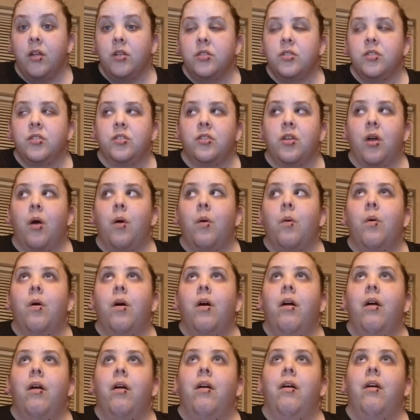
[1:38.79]

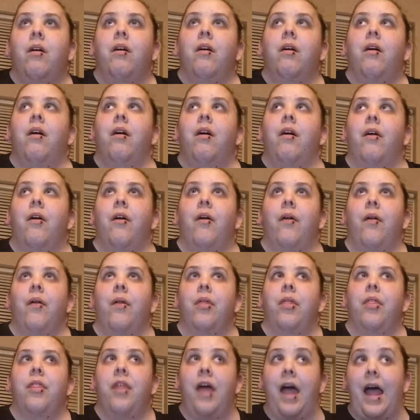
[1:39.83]
So
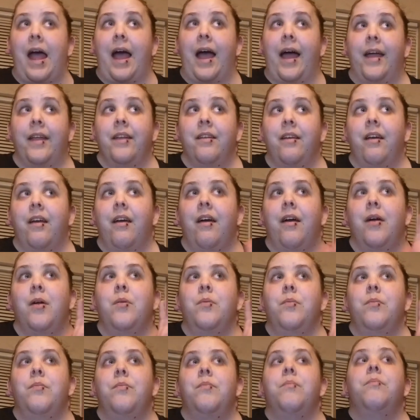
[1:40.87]
that
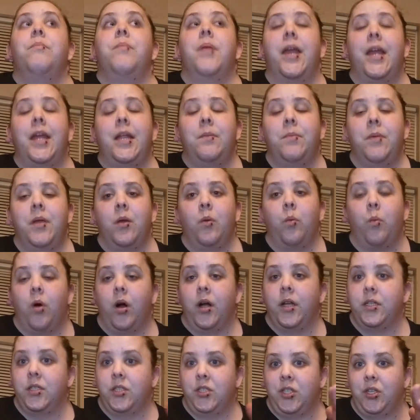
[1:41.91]
made me
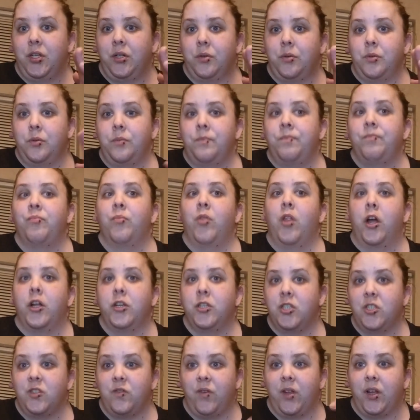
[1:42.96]
want to not
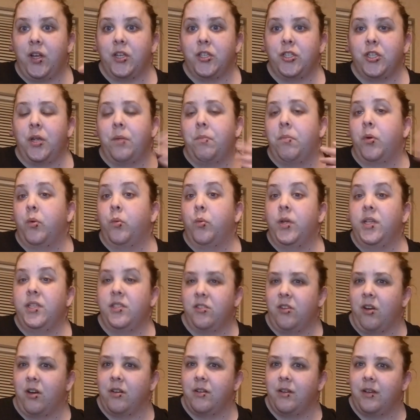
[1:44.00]
just finish it, but
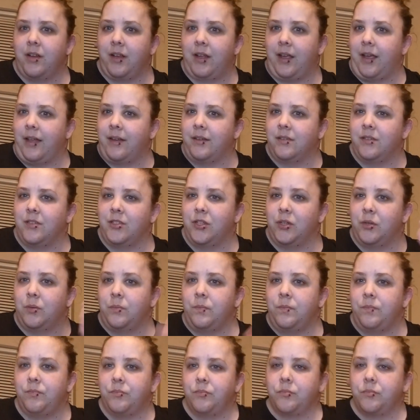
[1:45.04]
restart it again too.